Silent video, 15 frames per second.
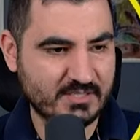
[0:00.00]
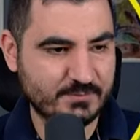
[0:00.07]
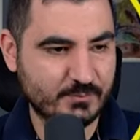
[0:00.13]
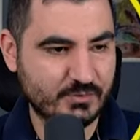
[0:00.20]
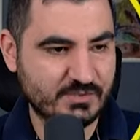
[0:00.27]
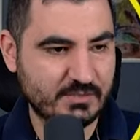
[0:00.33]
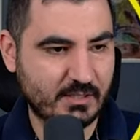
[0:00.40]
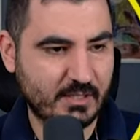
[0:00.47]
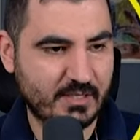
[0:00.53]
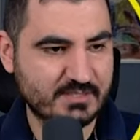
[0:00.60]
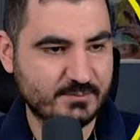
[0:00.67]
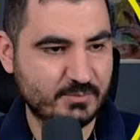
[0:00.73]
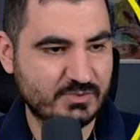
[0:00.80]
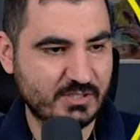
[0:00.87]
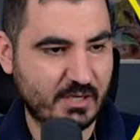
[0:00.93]
Rasmus,
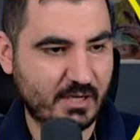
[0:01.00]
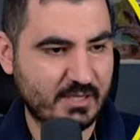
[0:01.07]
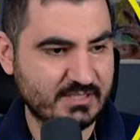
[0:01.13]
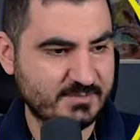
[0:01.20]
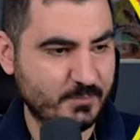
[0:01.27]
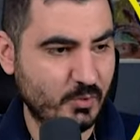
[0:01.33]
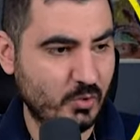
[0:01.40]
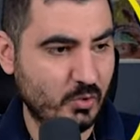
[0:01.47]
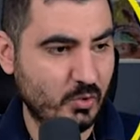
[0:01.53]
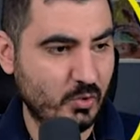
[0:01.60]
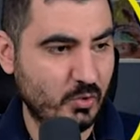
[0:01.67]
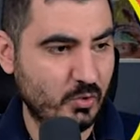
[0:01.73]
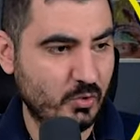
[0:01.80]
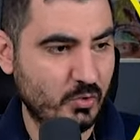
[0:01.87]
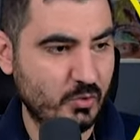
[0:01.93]
Rasmus,
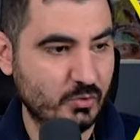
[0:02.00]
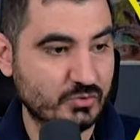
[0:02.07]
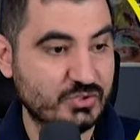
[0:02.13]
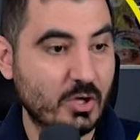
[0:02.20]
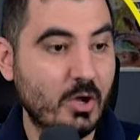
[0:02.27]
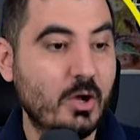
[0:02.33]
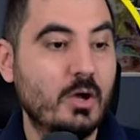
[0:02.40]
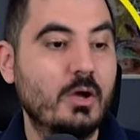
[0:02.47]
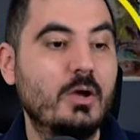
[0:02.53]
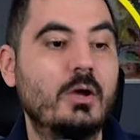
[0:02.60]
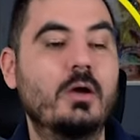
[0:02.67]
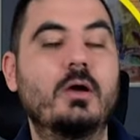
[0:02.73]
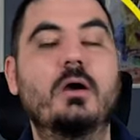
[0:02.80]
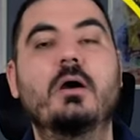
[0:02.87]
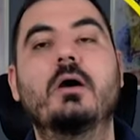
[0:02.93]
Rasmus!
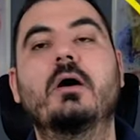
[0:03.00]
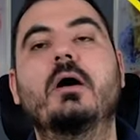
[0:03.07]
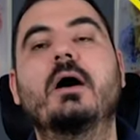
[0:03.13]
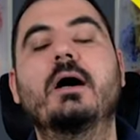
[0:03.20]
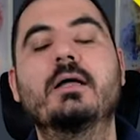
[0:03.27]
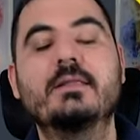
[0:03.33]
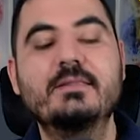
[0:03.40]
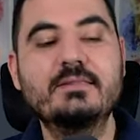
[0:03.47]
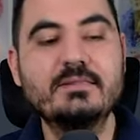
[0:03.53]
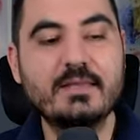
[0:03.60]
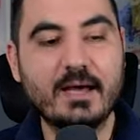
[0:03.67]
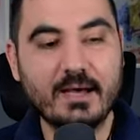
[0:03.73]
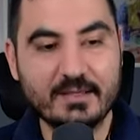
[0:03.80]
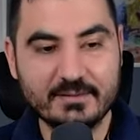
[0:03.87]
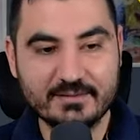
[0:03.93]

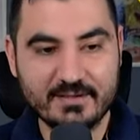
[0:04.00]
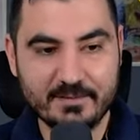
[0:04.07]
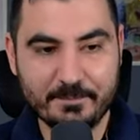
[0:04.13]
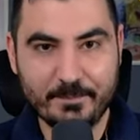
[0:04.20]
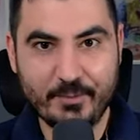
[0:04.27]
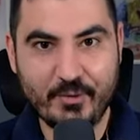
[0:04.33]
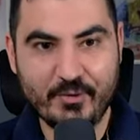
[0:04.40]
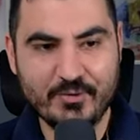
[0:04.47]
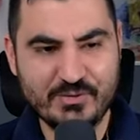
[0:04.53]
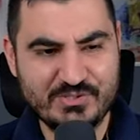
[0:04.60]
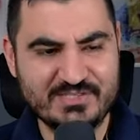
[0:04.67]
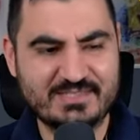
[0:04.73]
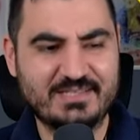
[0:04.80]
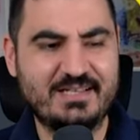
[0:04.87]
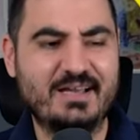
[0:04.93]
Another
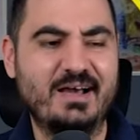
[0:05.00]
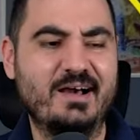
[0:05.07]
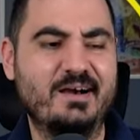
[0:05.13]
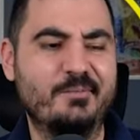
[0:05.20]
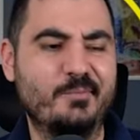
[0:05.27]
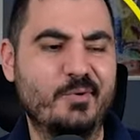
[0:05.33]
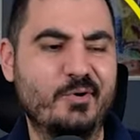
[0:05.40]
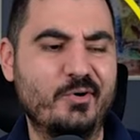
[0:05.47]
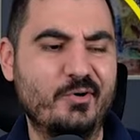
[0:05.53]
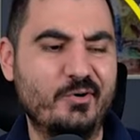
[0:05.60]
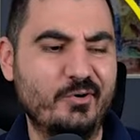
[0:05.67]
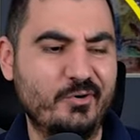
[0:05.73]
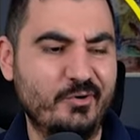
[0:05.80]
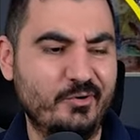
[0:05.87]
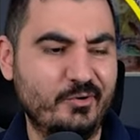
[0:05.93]
post. Come
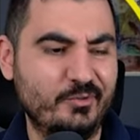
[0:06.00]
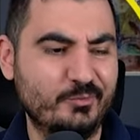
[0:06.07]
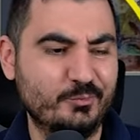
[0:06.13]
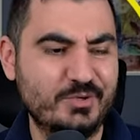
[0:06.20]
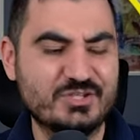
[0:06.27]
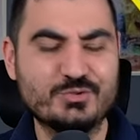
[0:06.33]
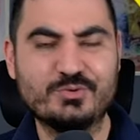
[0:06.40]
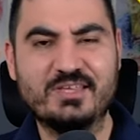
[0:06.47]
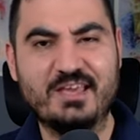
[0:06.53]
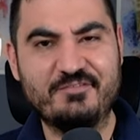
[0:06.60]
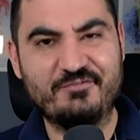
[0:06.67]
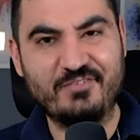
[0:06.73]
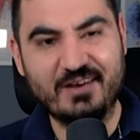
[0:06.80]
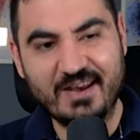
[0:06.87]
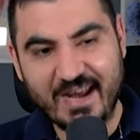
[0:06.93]
on, we should
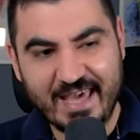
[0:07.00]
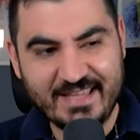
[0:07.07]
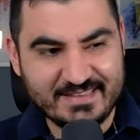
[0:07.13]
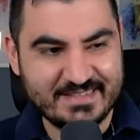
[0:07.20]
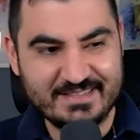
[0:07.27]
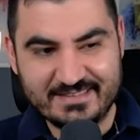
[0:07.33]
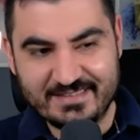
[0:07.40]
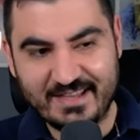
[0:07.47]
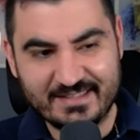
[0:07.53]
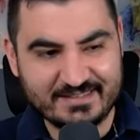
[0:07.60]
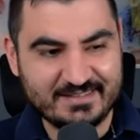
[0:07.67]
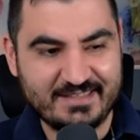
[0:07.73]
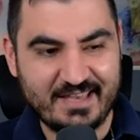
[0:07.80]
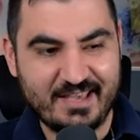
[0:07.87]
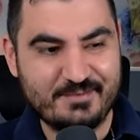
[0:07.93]
have let in
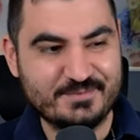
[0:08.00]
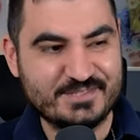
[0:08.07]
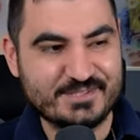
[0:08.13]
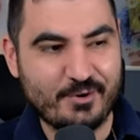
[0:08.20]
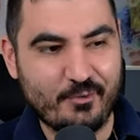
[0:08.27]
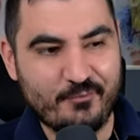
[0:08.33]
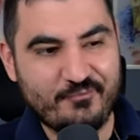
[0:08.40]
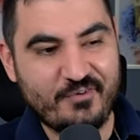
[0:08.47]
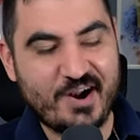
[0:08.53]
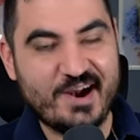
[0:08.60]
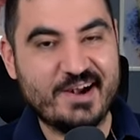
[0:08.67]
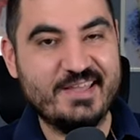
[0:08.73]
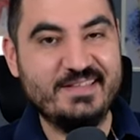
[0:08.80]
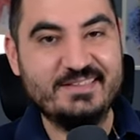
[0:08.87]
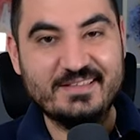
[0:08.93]
that game so
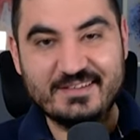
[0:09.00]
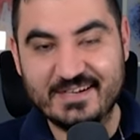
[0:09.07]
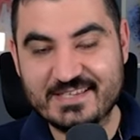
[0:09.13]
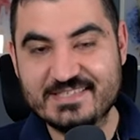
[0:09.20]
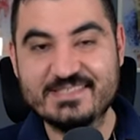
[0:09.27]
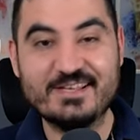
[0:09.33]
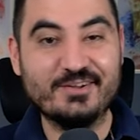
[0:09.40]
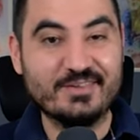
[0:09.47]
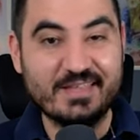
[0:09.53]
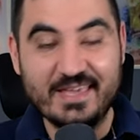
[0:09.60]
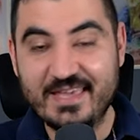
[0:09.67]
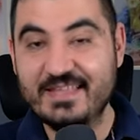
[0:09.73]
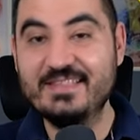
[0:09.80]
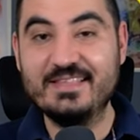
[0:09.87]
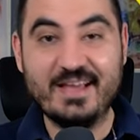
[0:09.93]
far, and the result
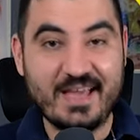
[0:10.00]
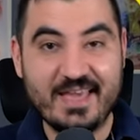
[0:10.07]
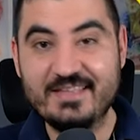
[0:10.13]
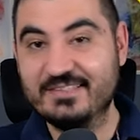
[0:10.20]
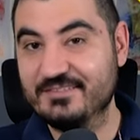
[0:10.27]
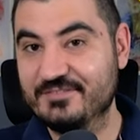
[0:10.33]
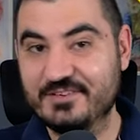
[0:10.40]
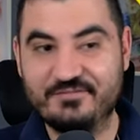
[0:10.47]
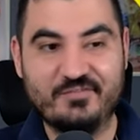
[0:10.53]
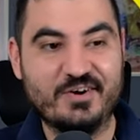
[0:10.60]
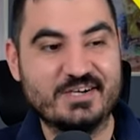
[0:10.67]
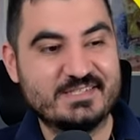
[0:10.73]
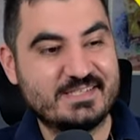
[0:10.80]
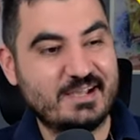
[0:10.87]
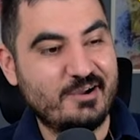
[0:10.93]
in the end of the
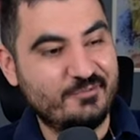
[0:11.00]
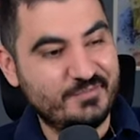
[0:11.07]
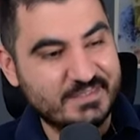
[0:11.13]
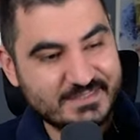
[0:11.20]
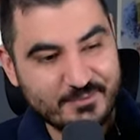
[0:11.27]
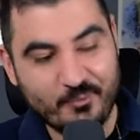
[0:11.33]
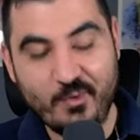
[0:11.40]
first half is